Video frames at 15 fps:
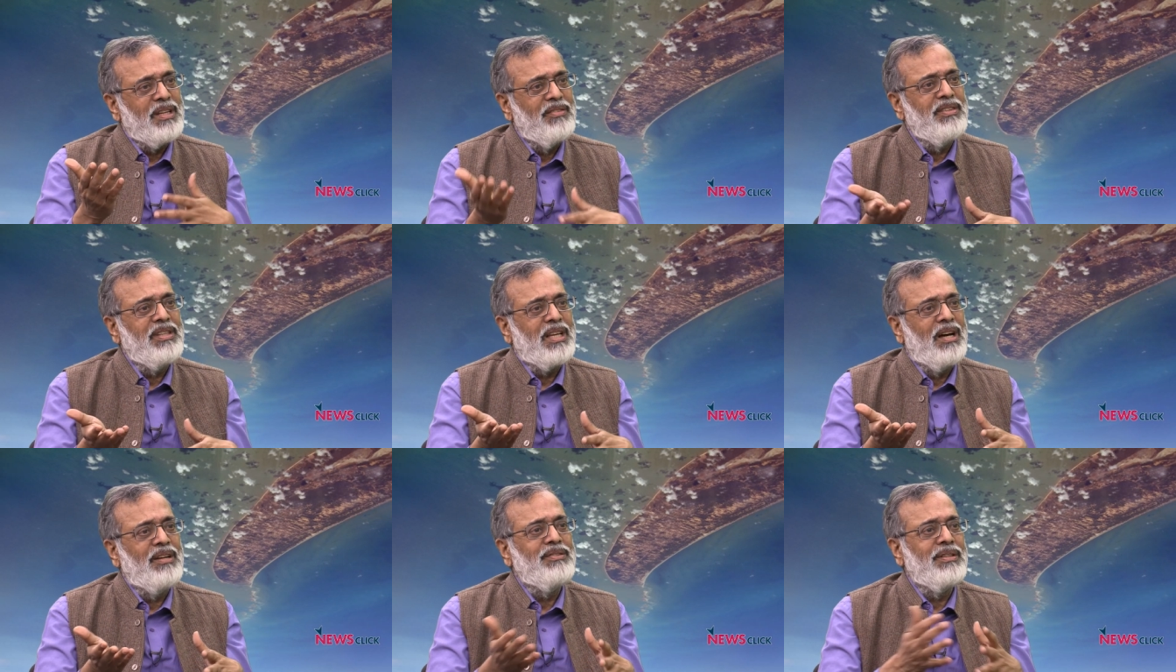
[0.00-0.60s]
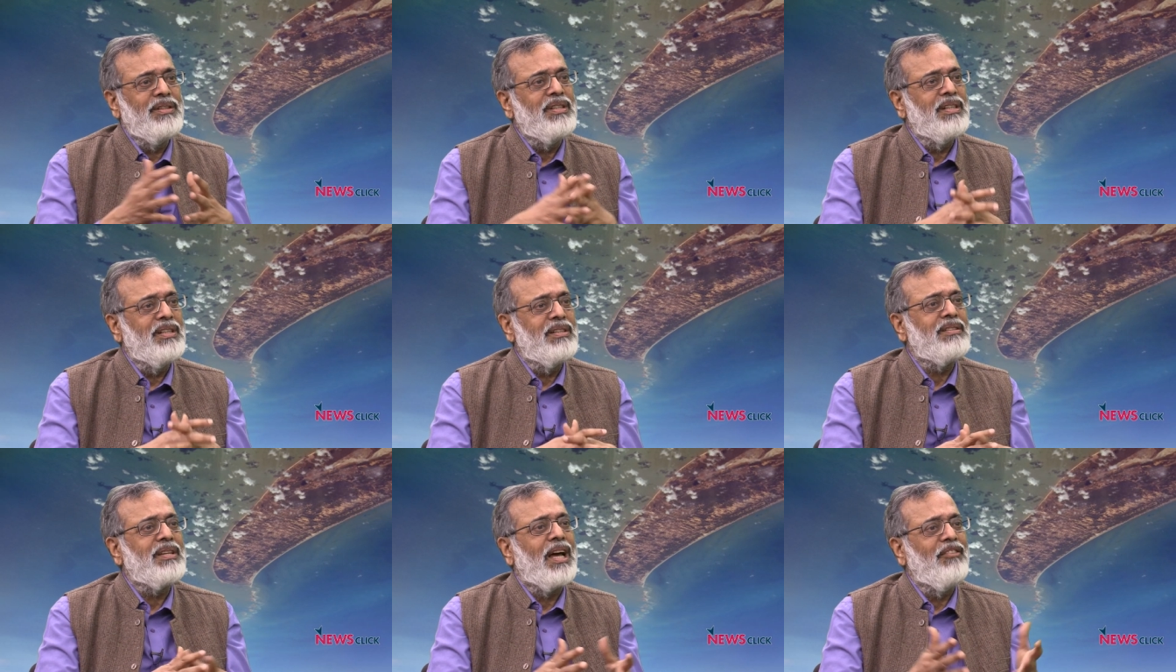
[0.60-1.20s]
7,000
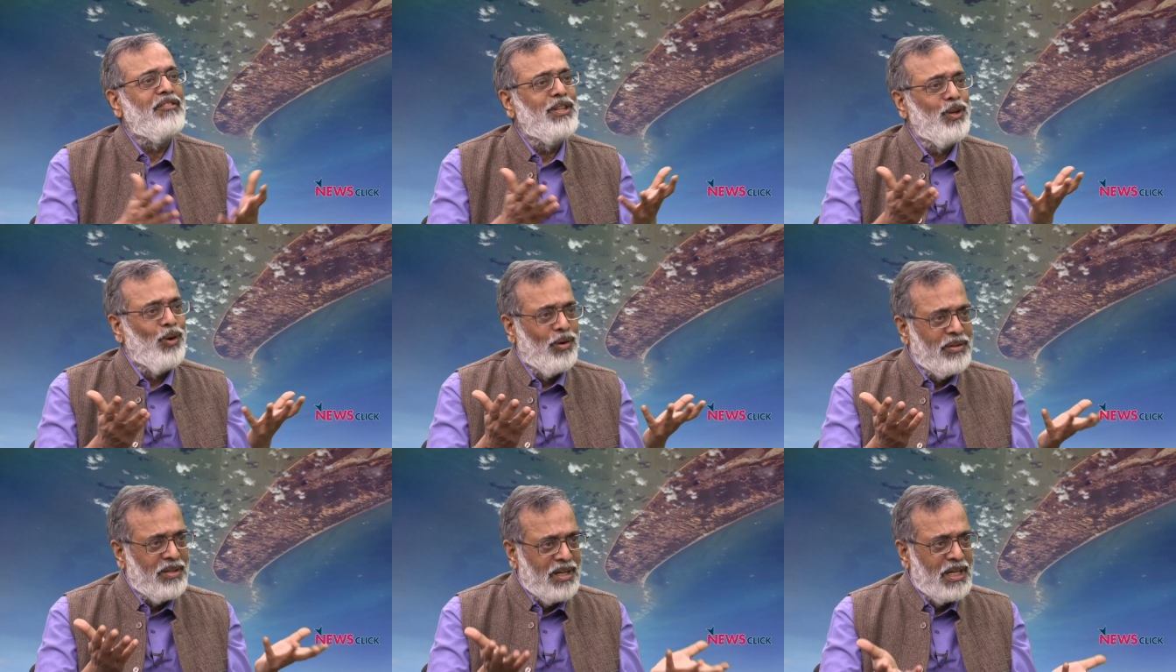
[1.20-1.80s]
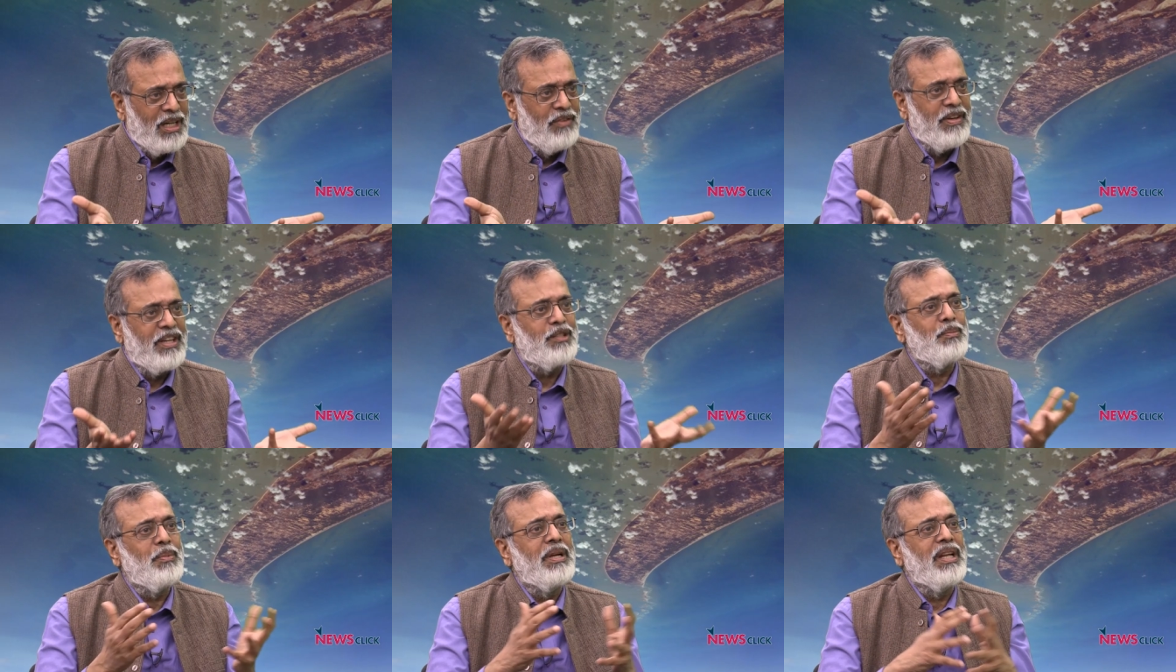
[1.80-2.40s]
years have any alternative
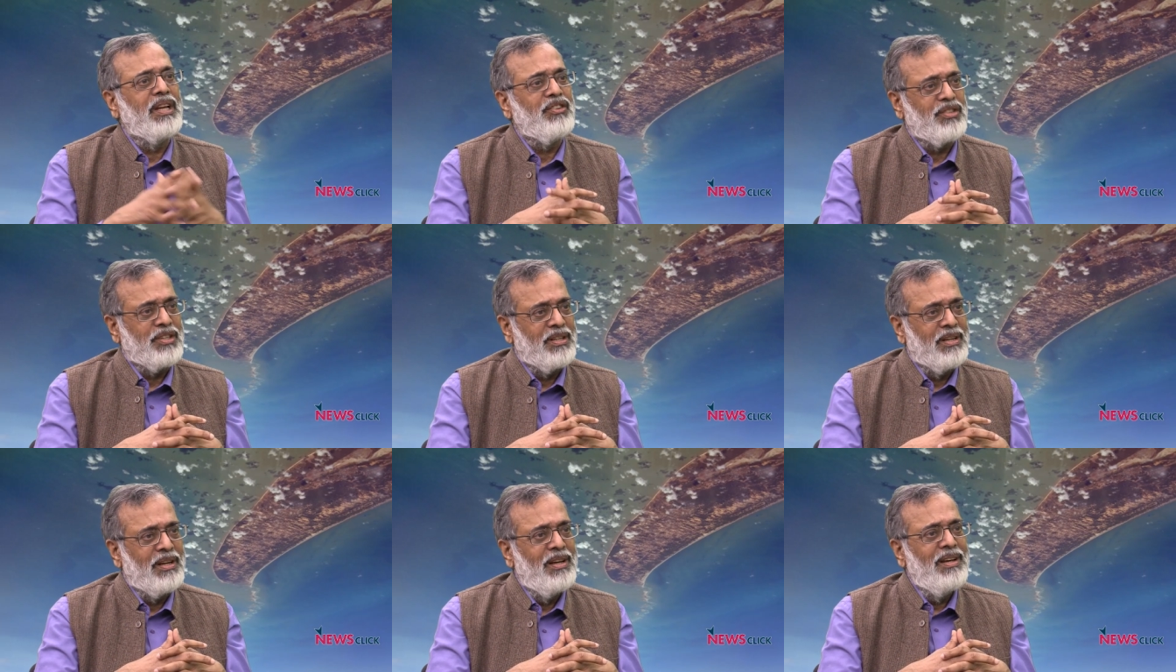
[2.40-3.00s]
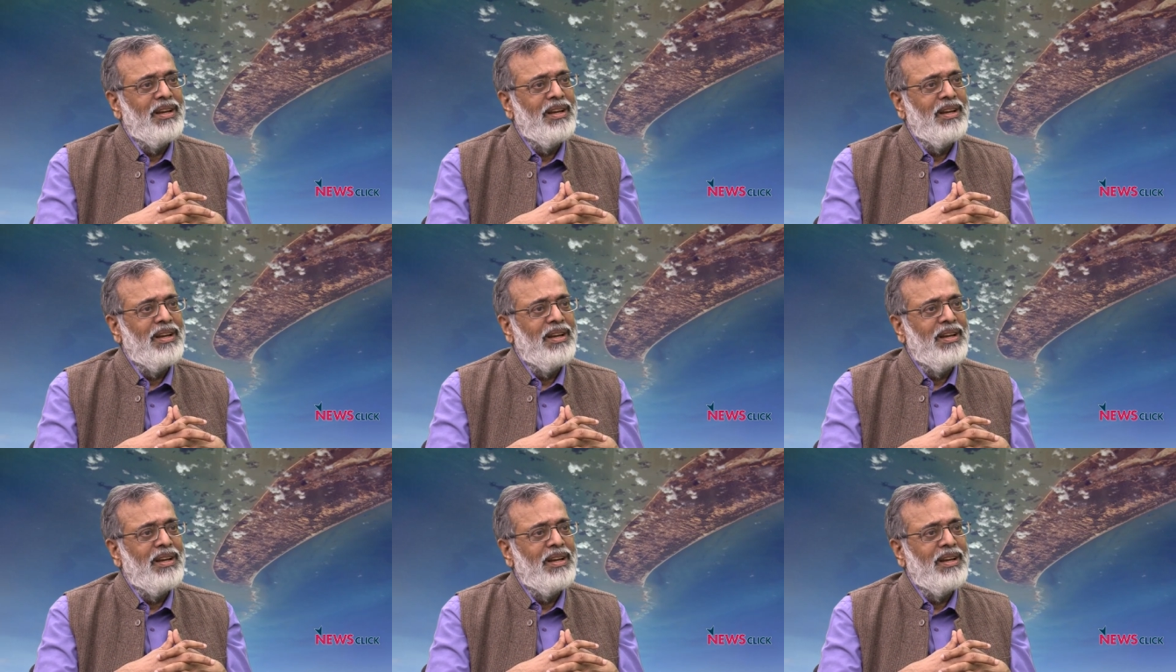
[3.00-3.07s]
explanation?